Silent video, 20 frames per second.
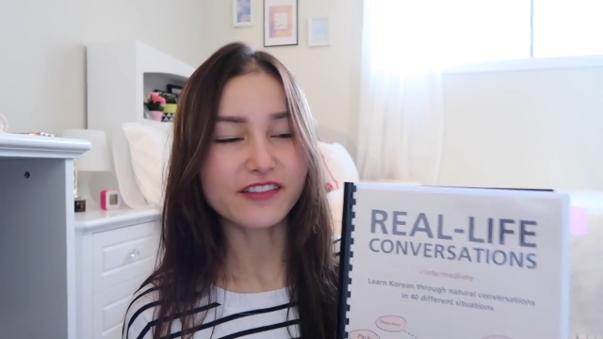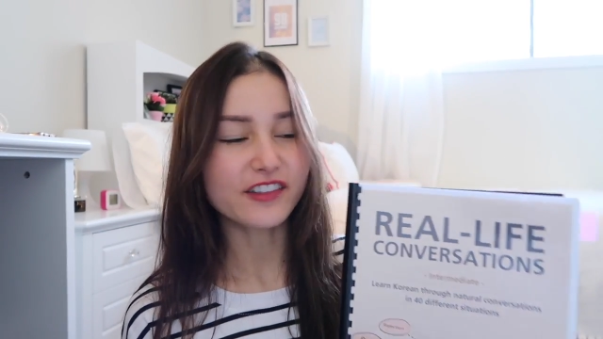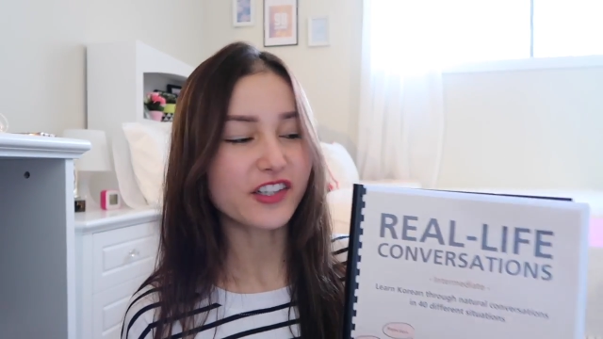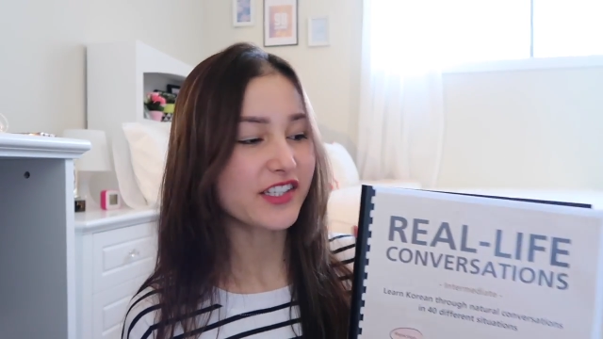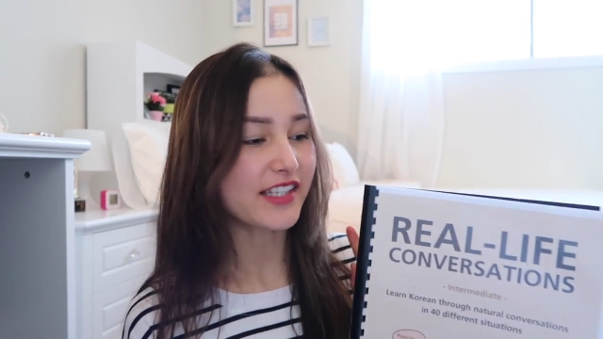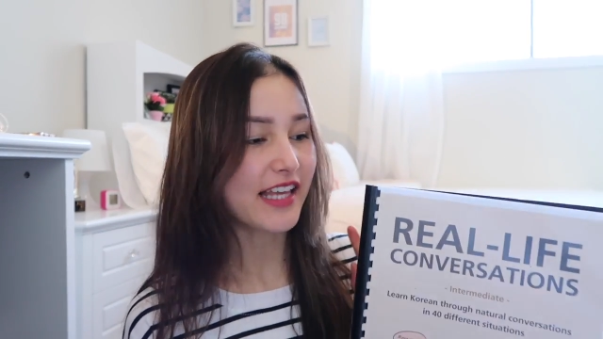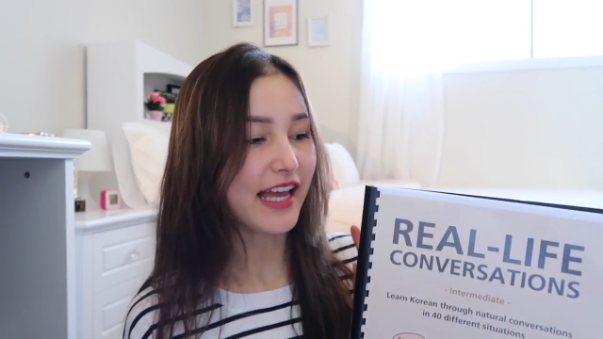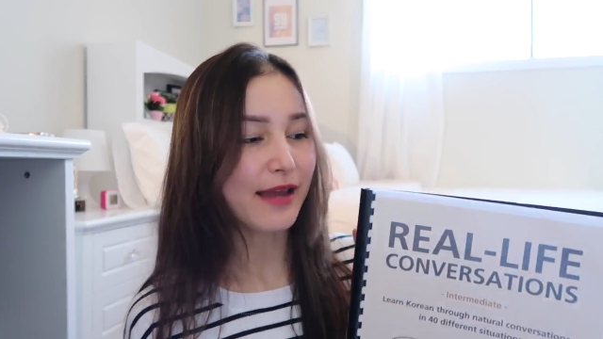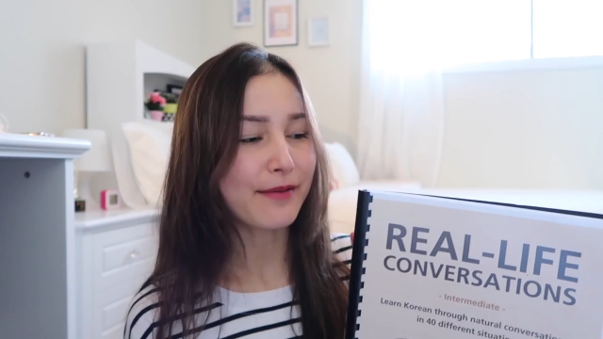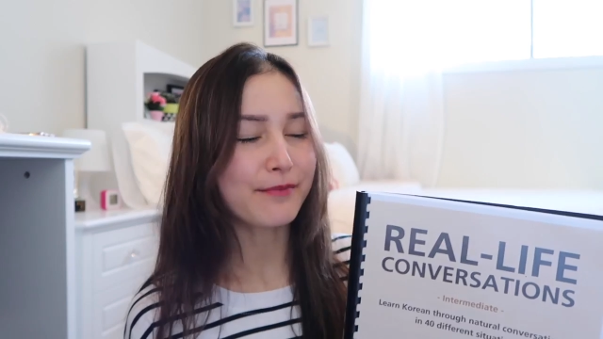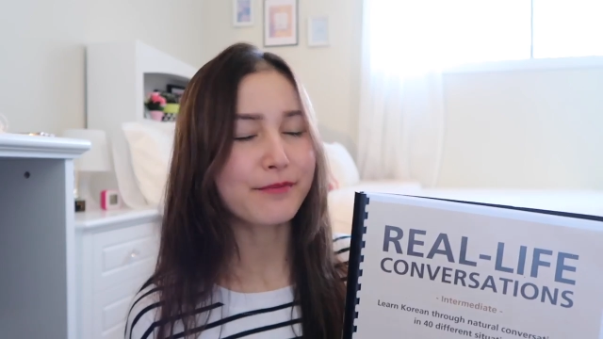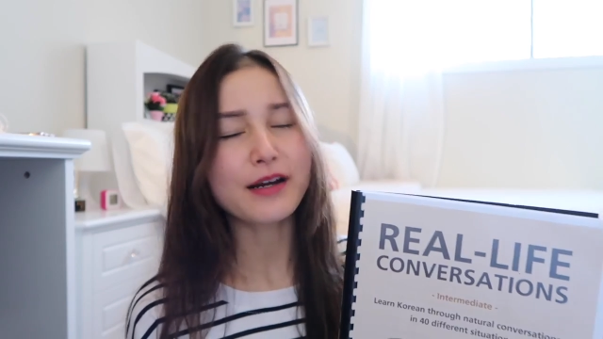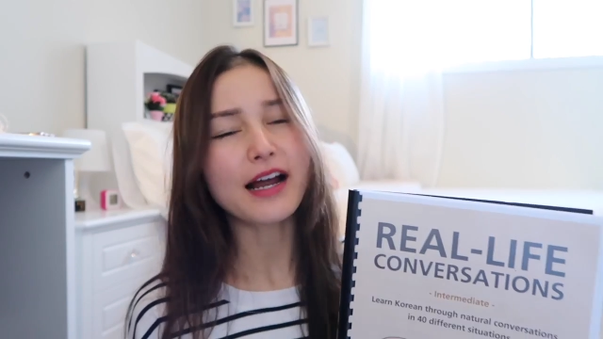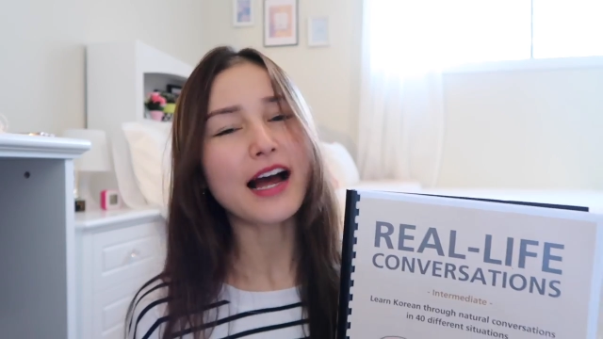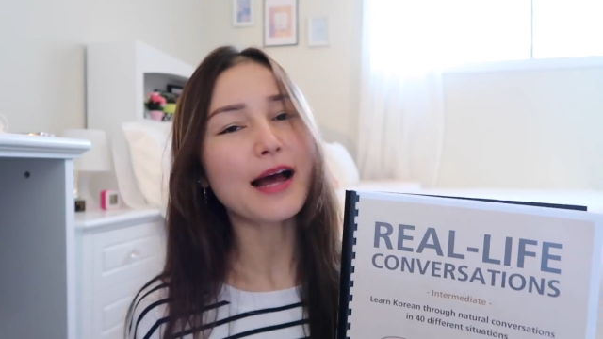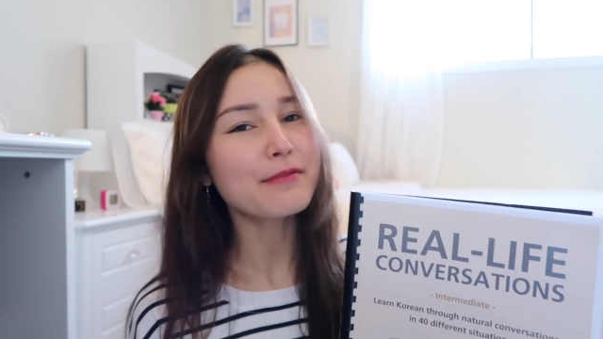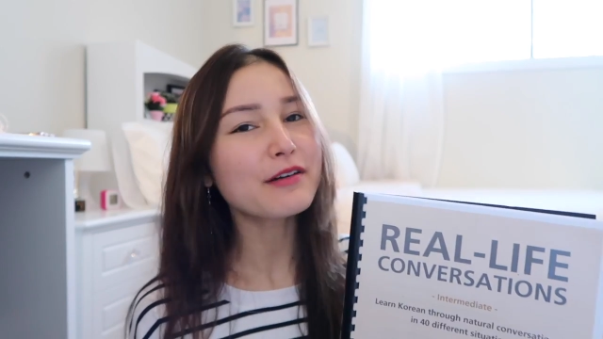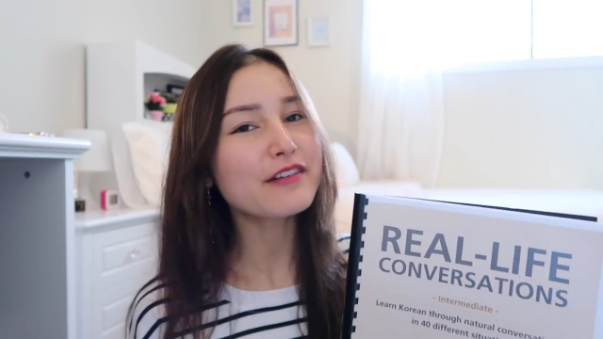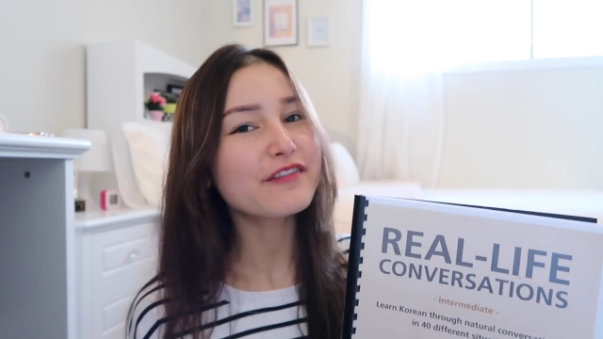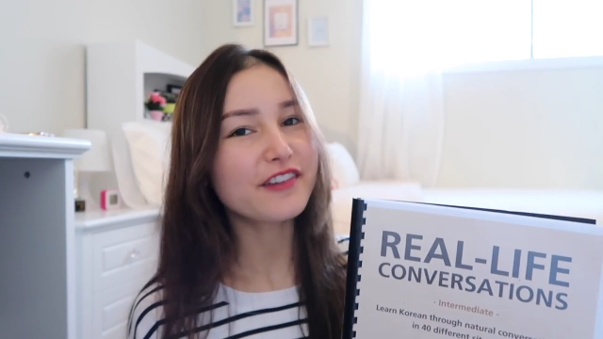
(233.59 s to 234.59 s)
because I
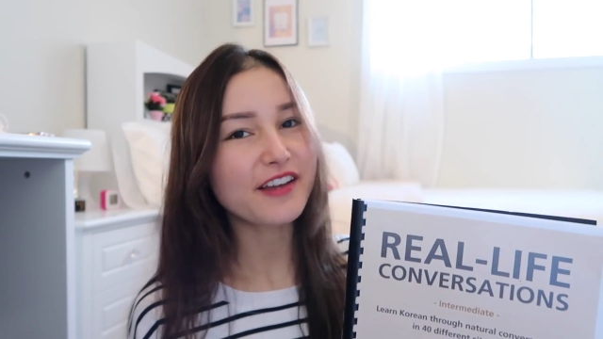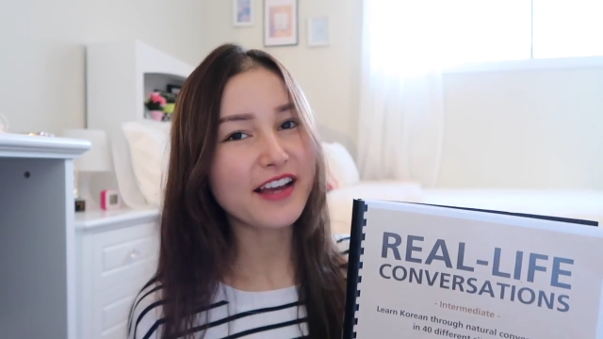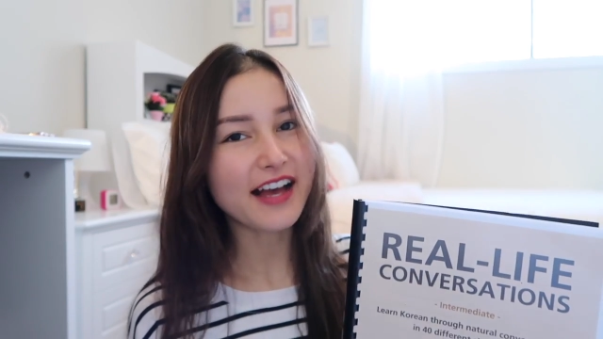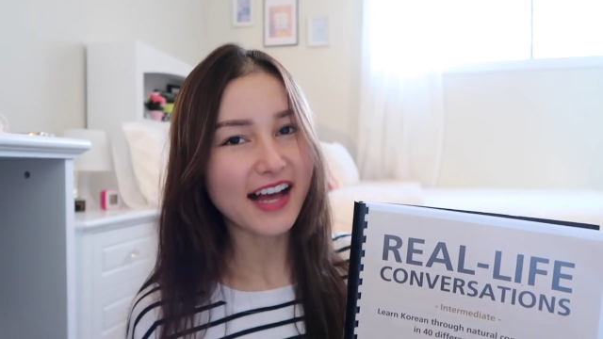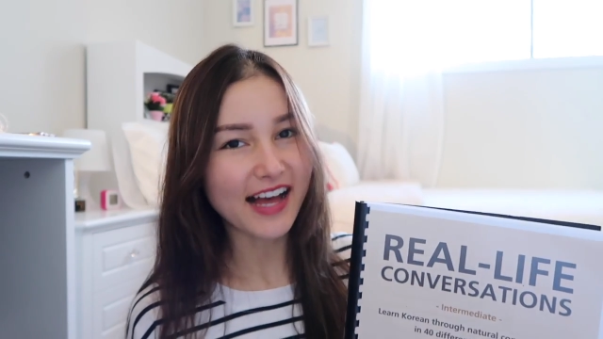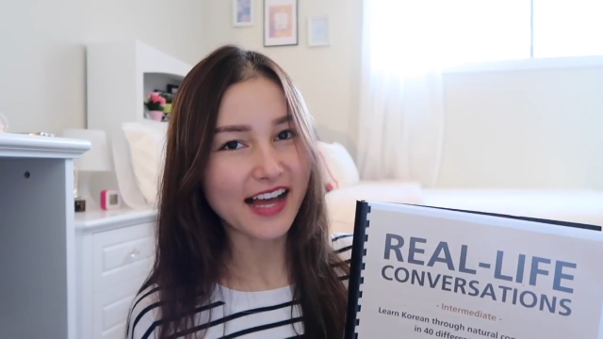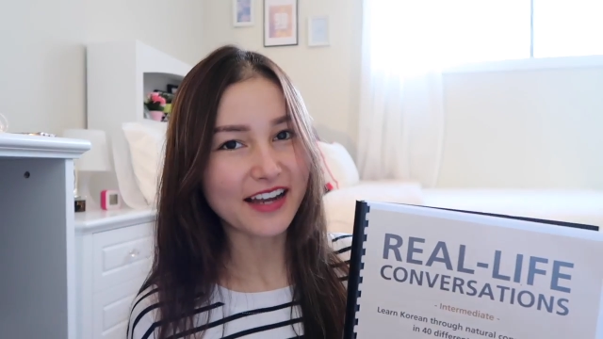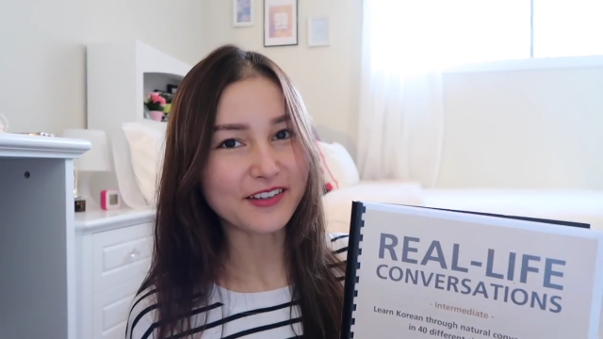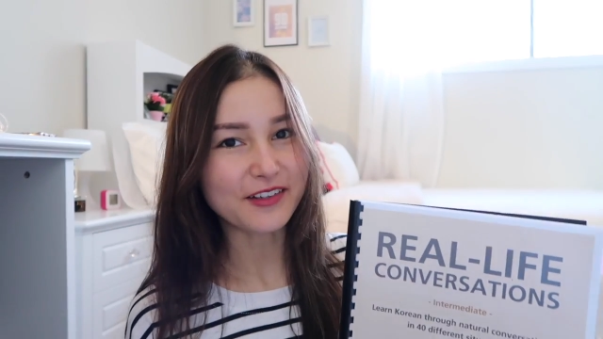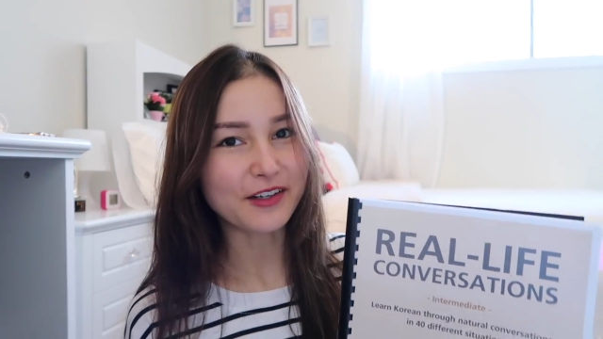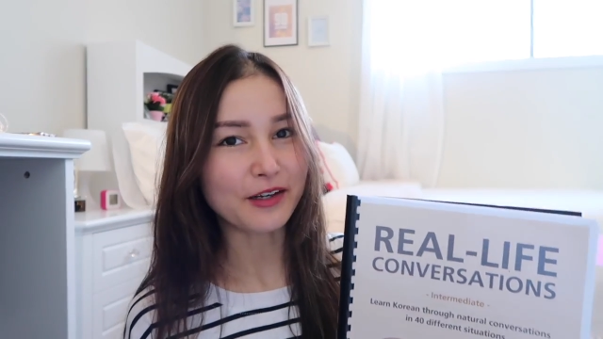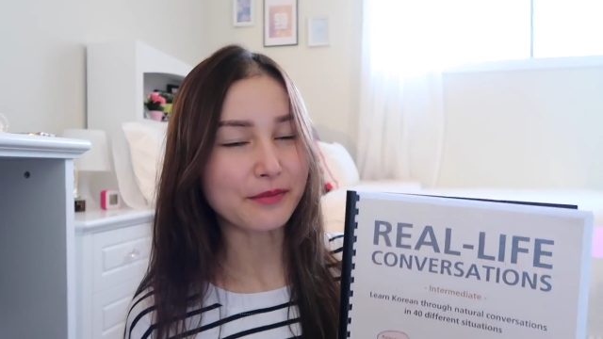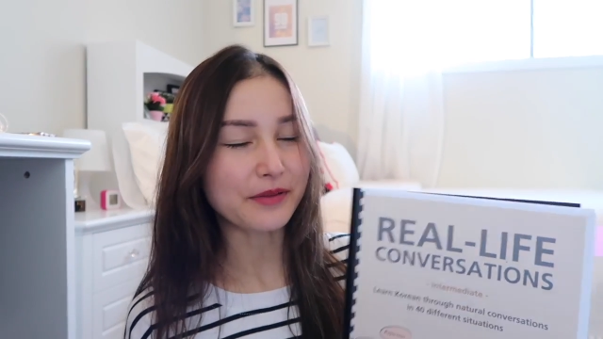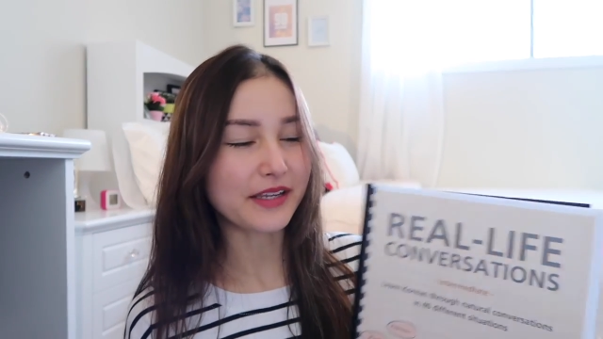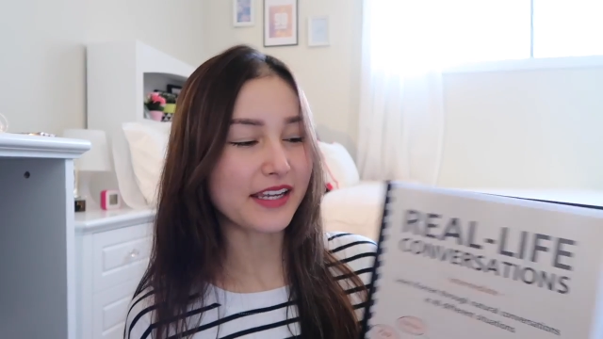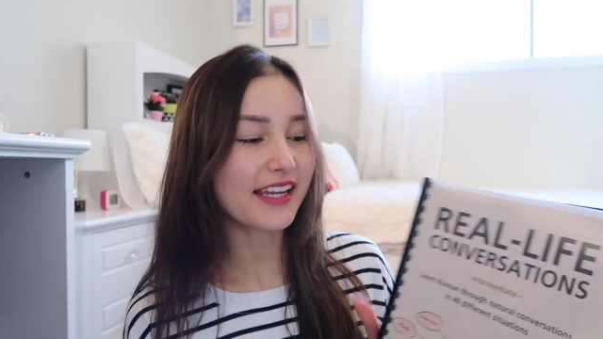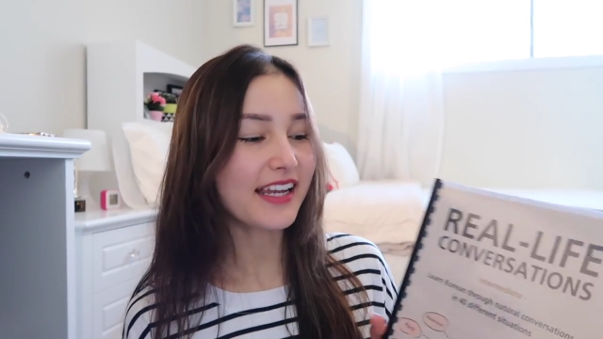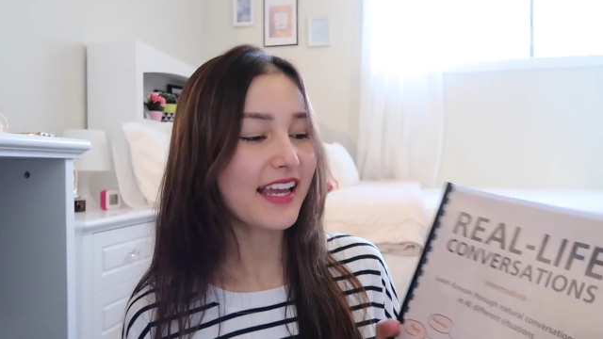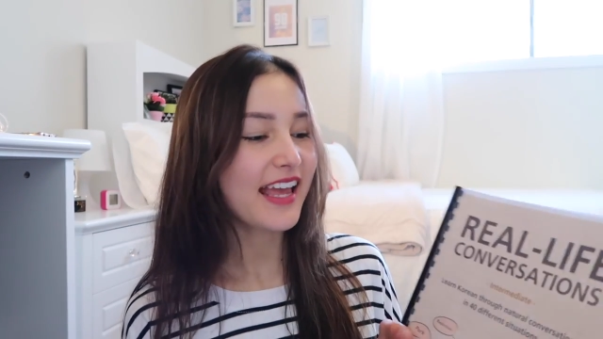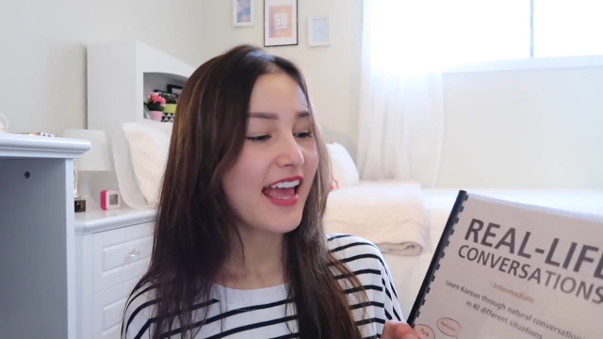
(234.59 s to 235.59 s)
prefer hard
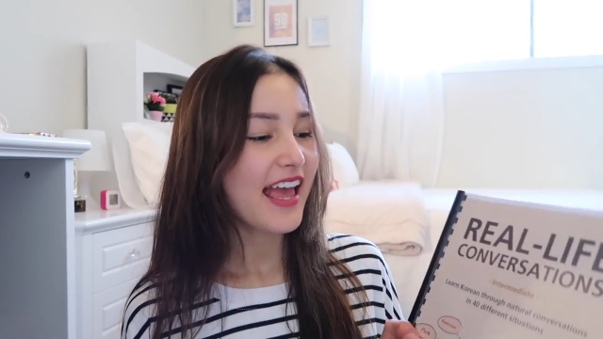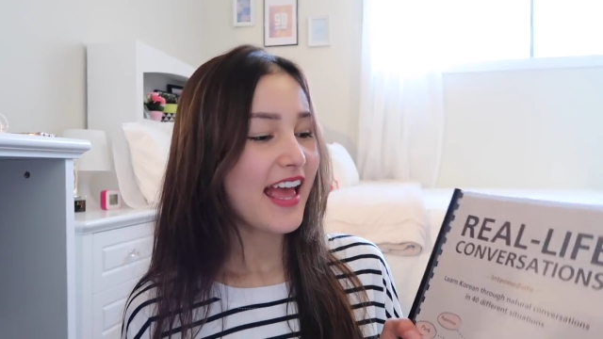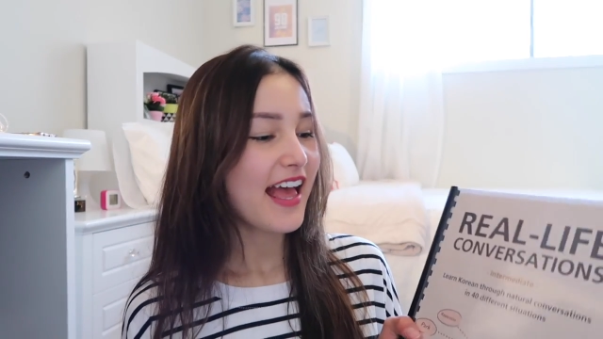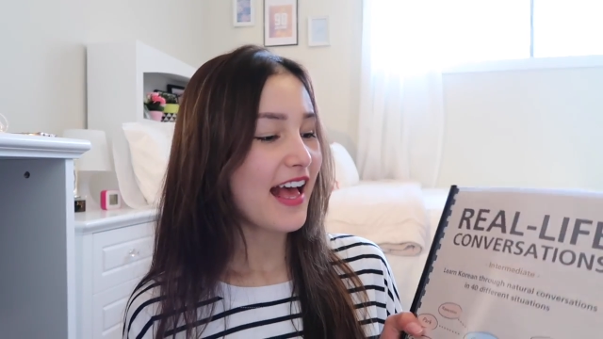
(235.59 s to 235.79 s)
copy.